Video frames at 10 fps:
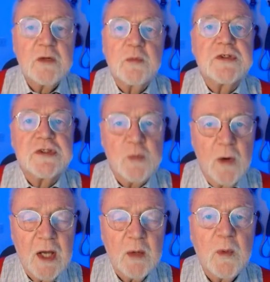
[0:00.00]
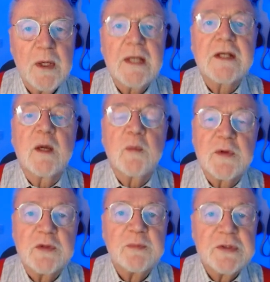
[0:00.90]
which is why we end up
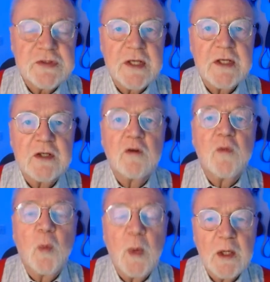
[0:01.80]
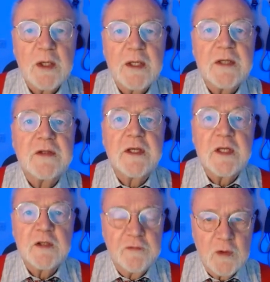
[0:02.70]
with the mistake of will in
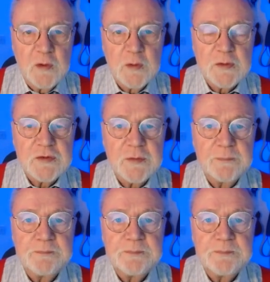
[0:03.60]
the if clause.